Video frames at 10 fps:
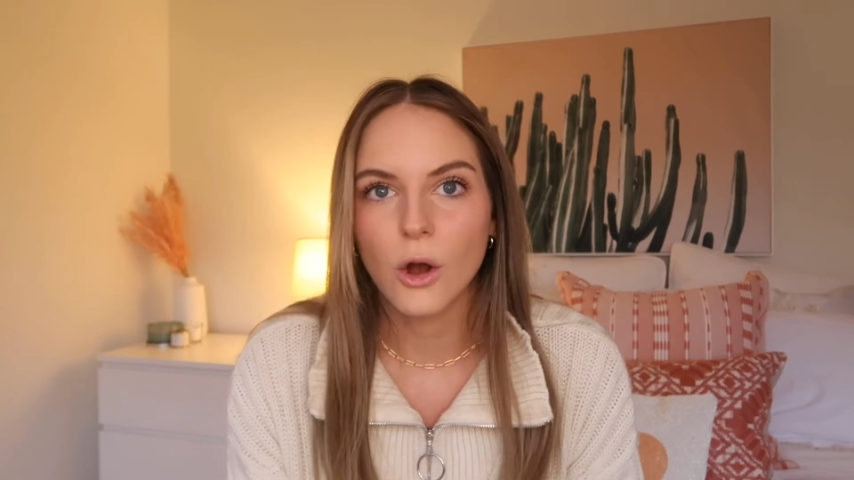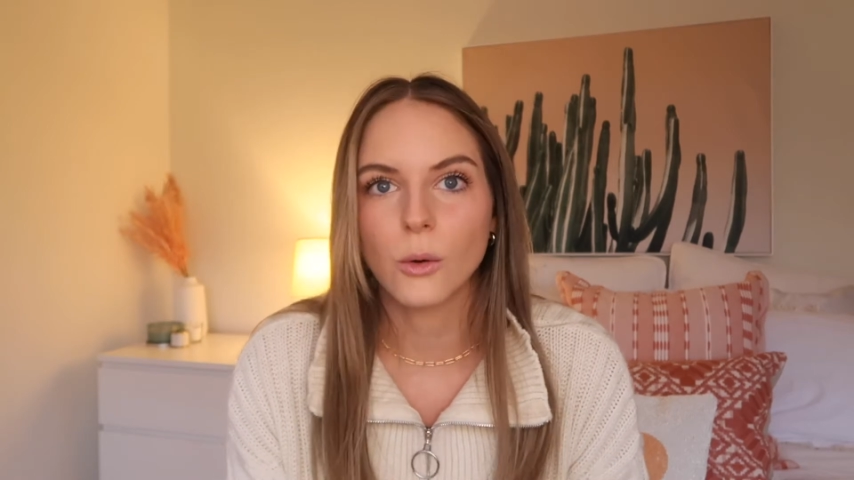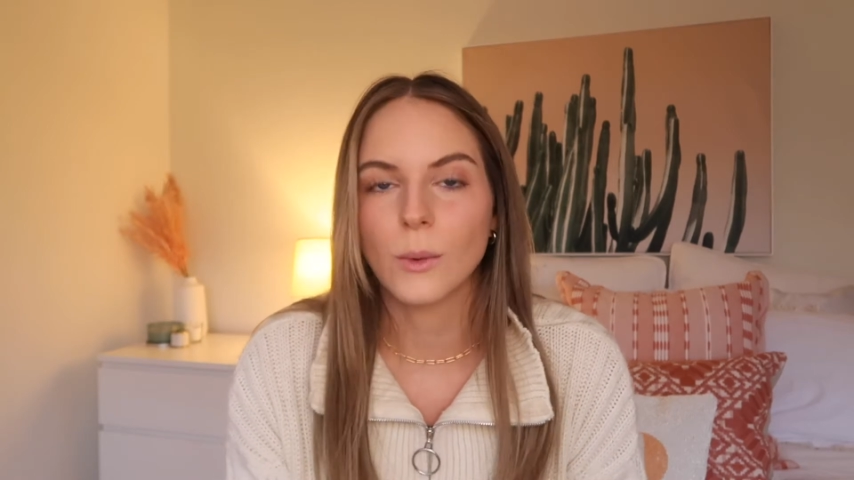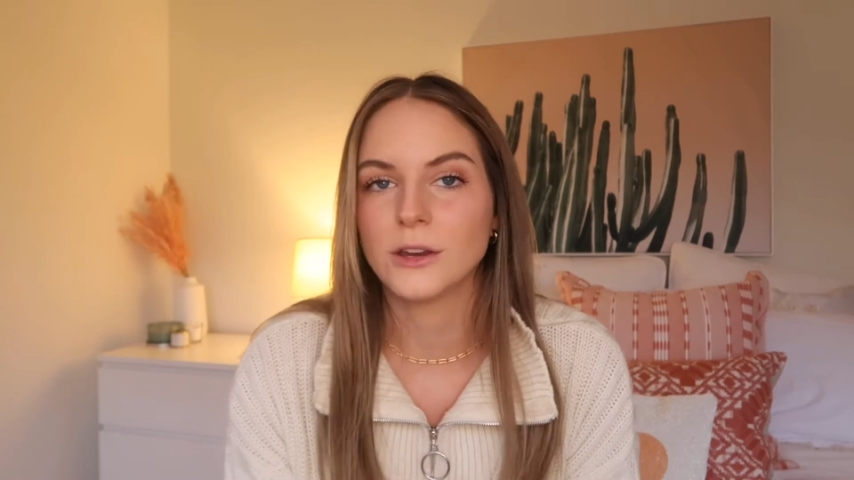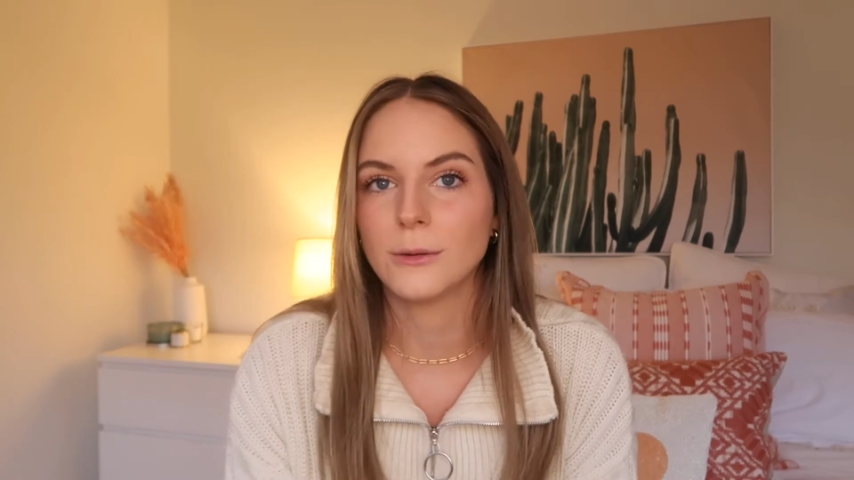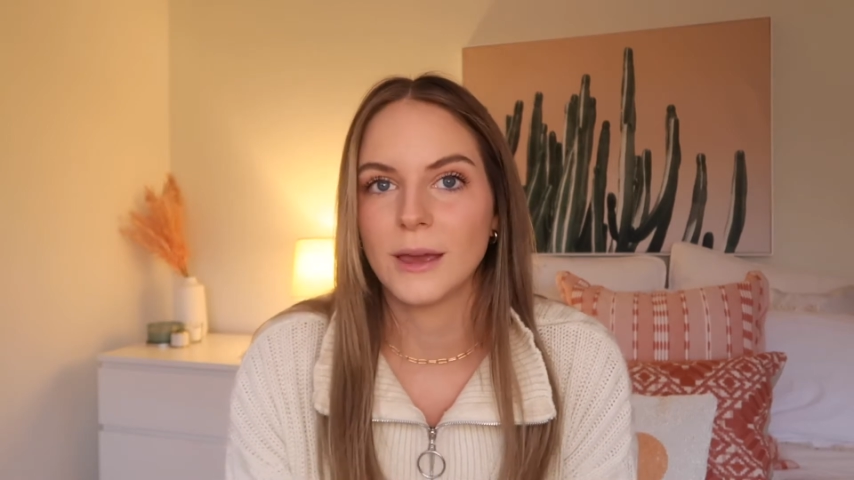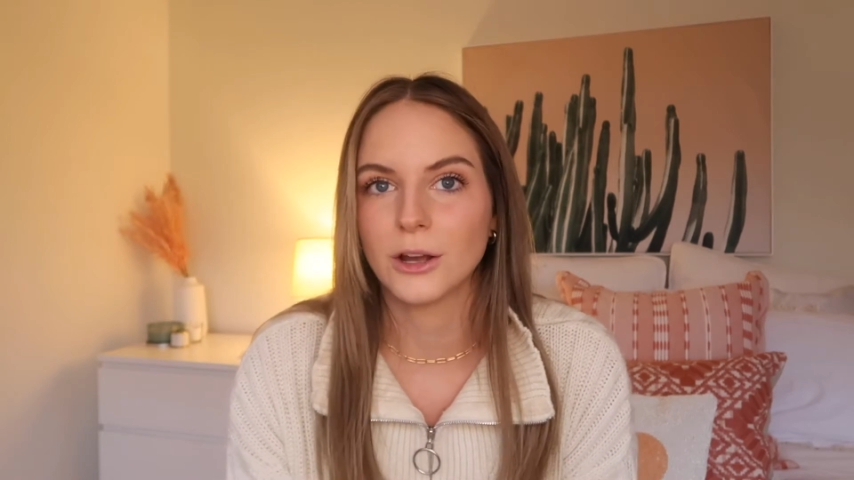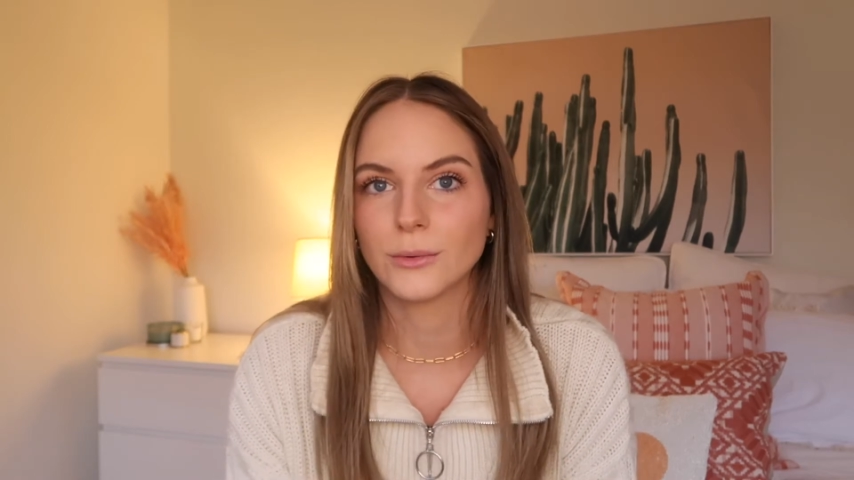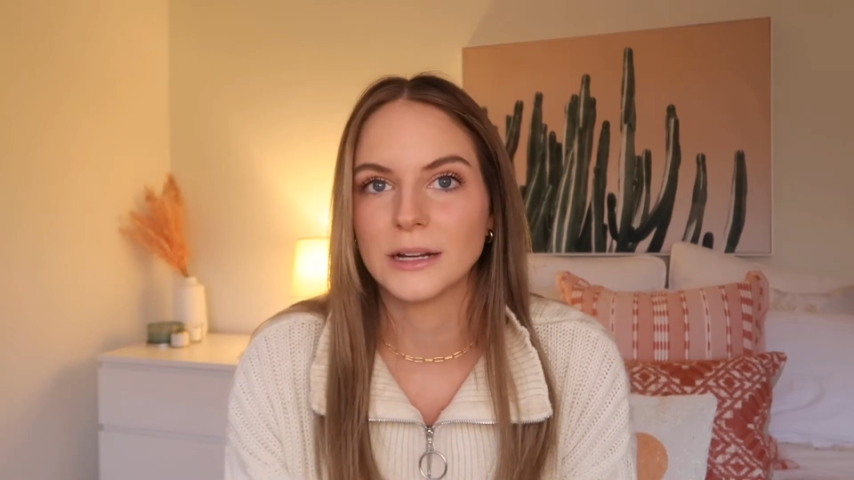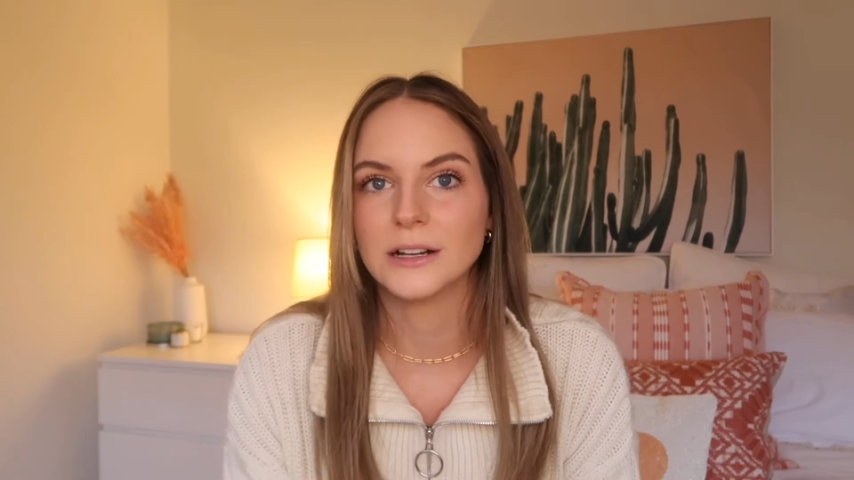or when you make
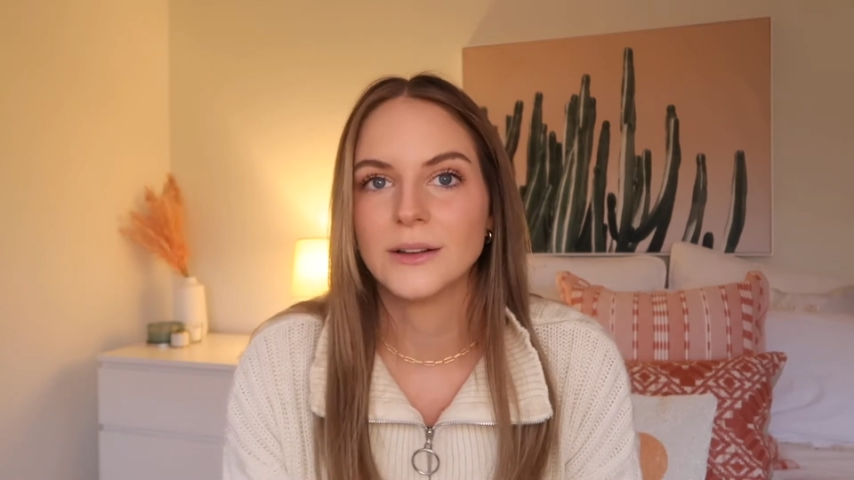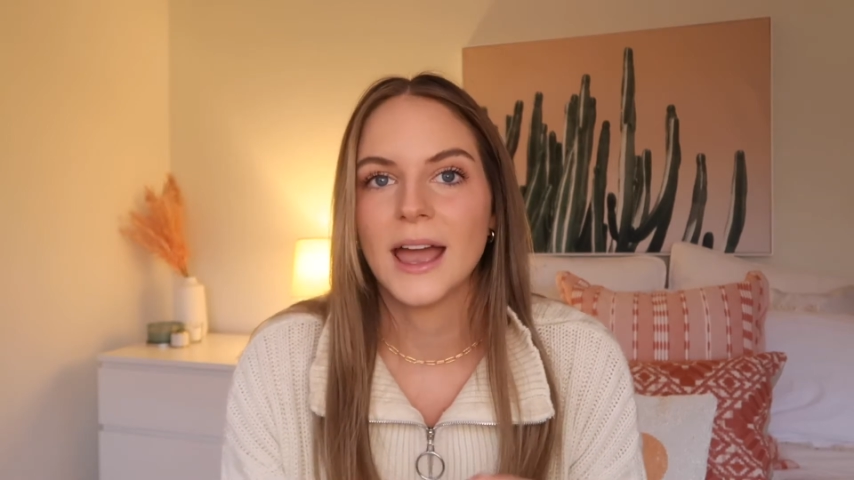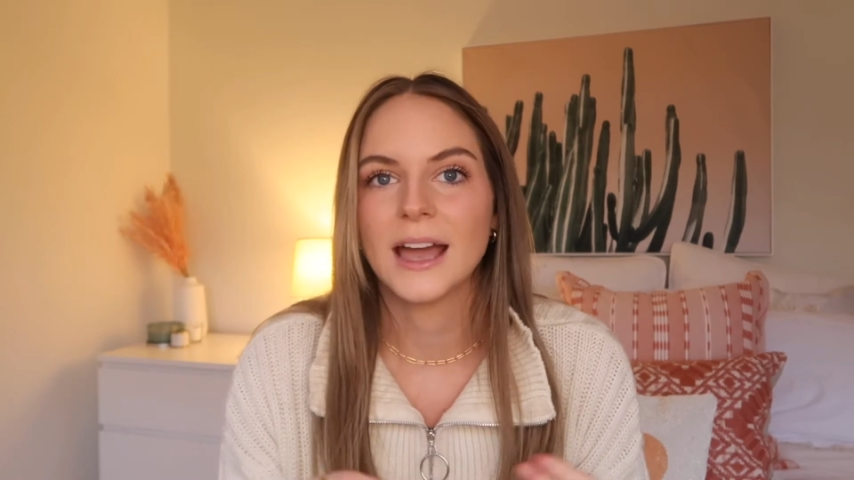a reel.